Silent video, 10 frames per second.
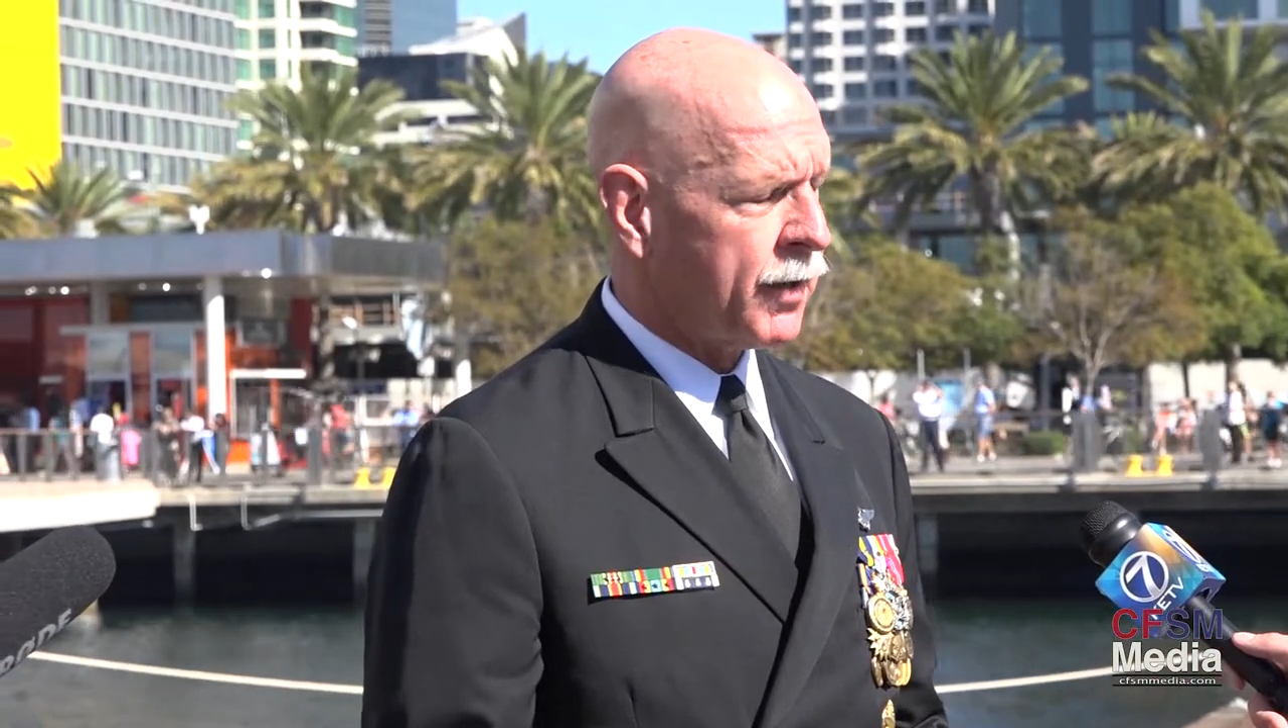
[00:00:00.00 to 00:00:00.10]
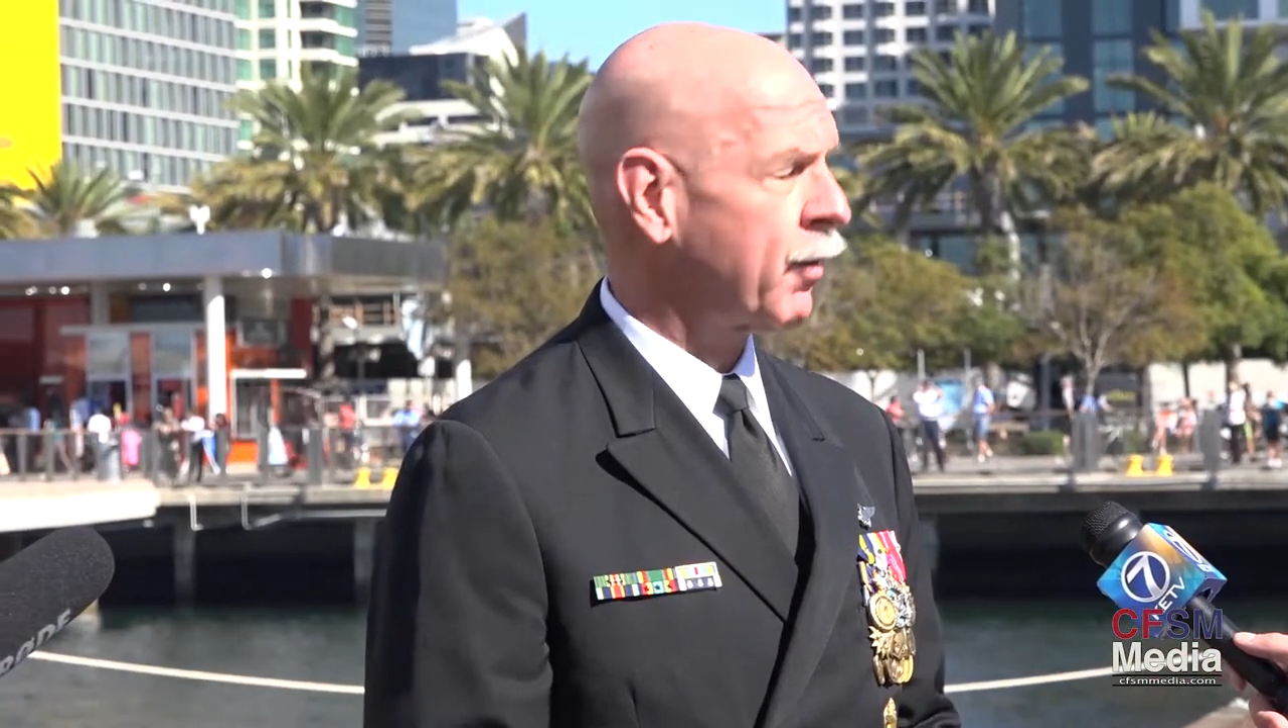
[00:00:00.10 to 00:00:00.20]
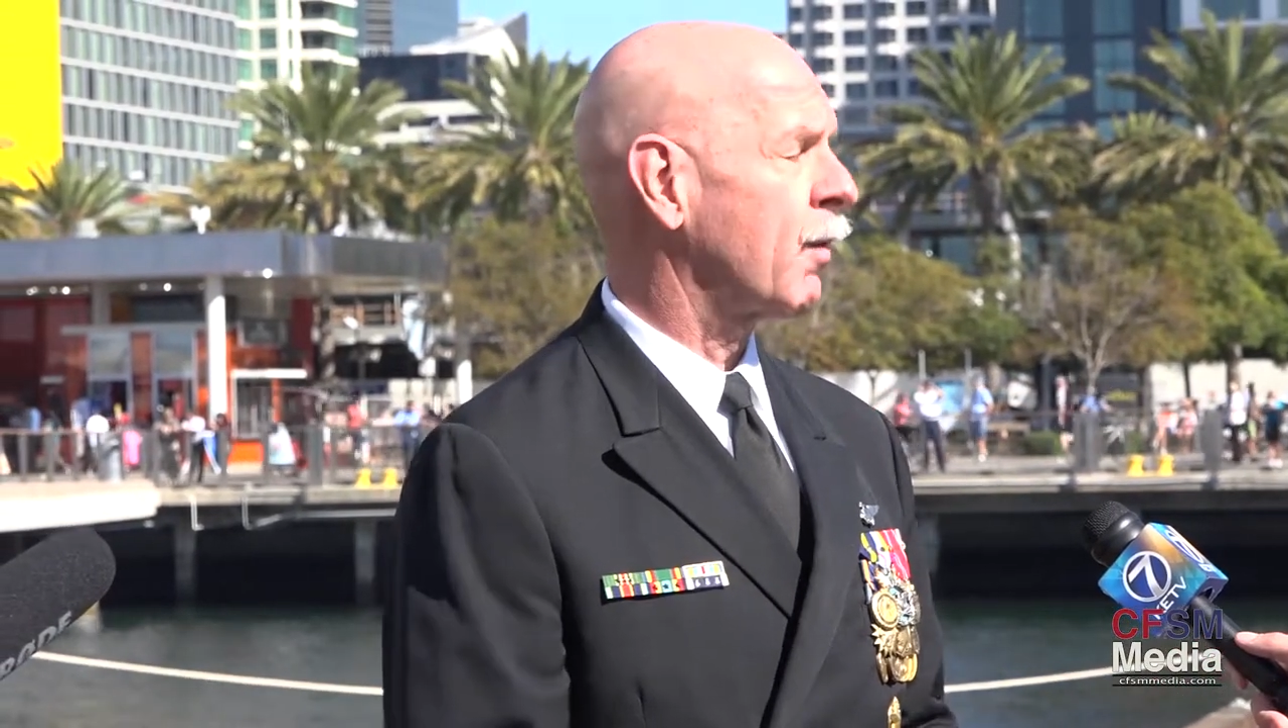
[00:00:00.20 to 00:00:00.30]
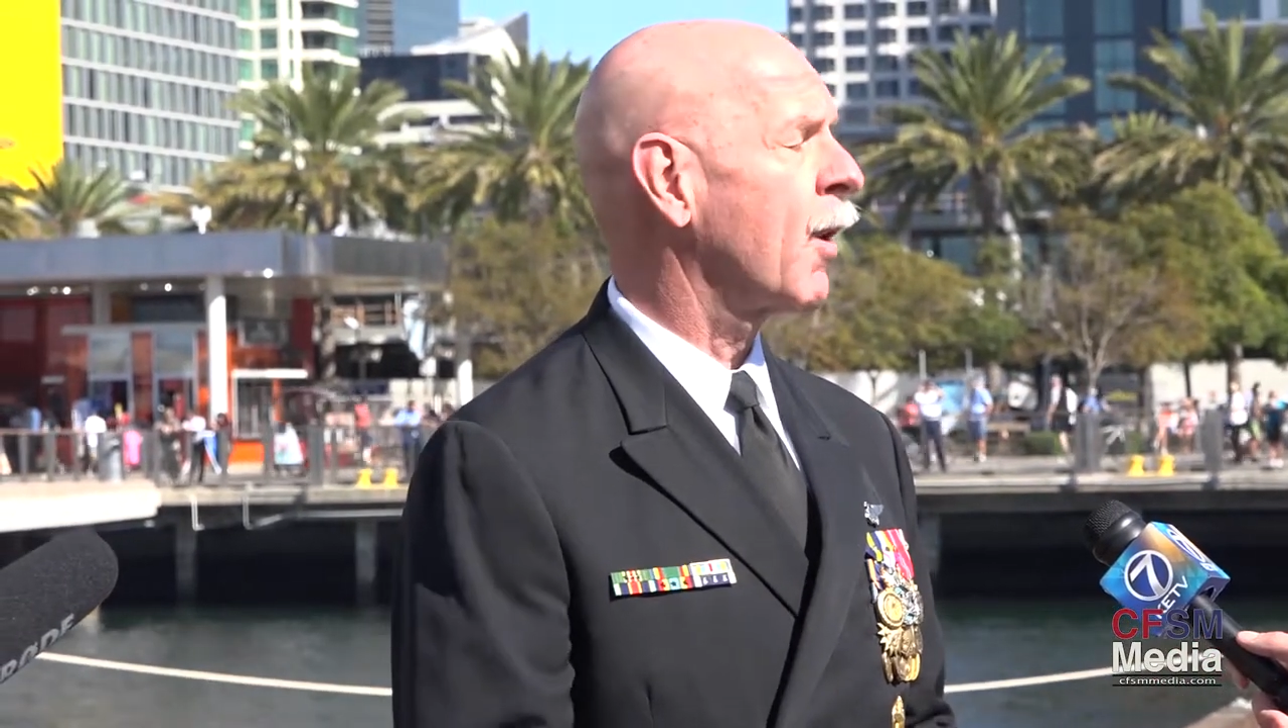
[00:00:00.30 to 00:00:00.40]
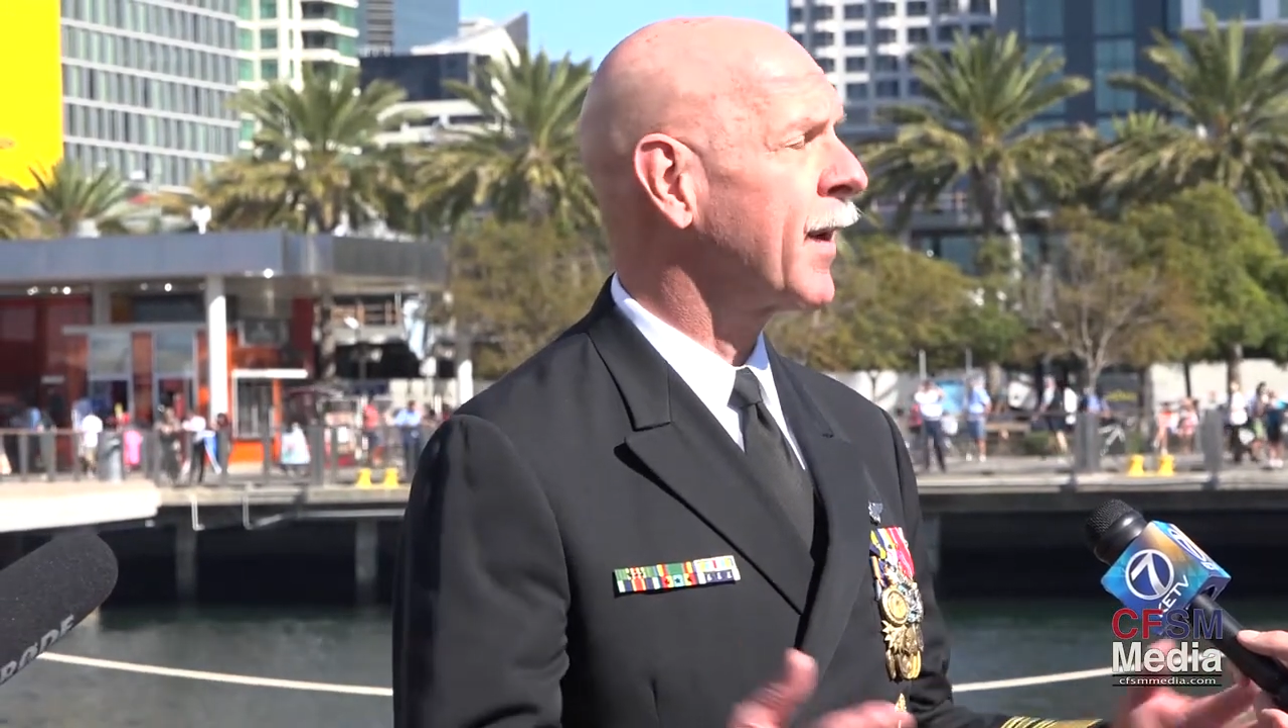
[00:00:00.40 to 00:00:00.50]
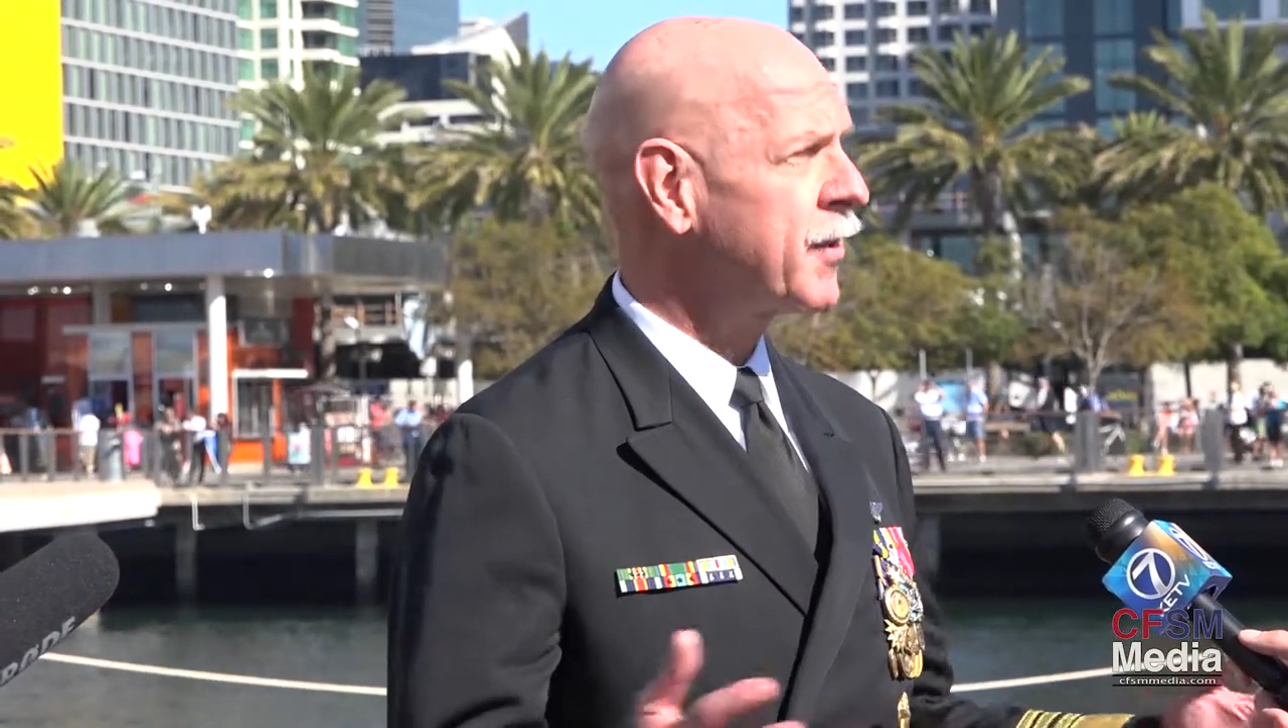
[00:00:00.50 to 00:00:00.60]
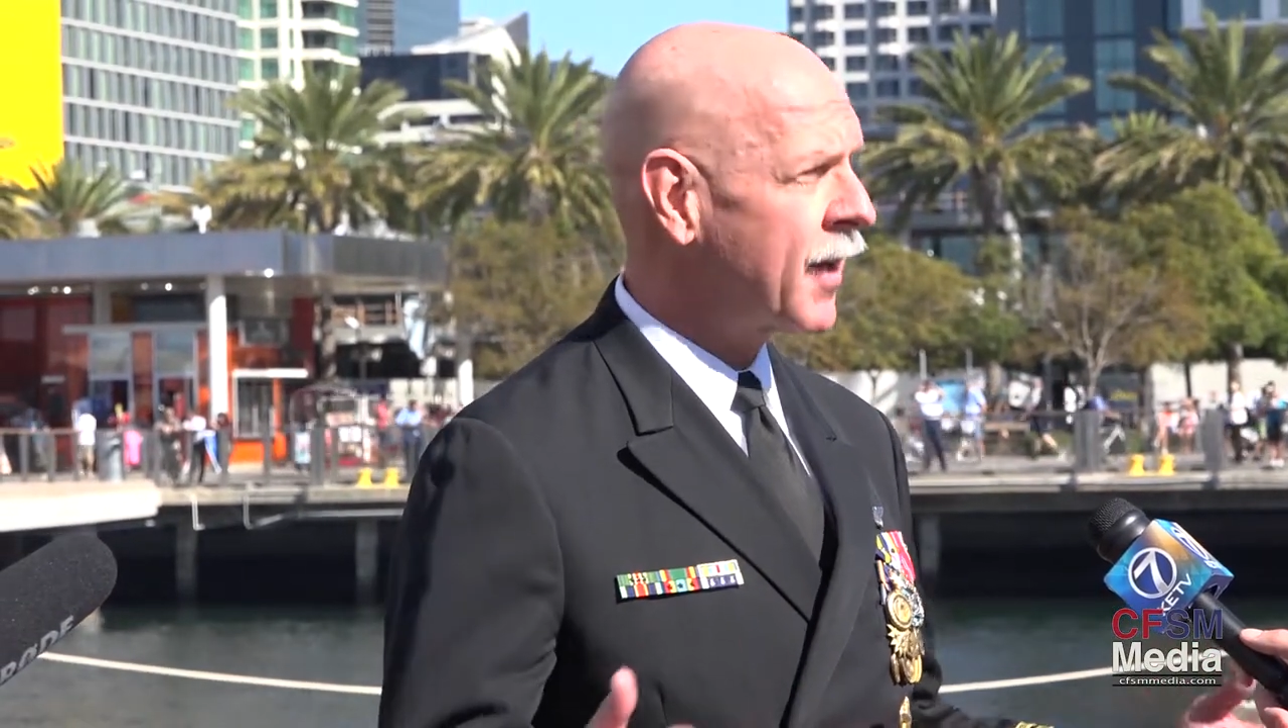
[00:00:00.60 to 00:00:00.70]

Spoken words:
the growing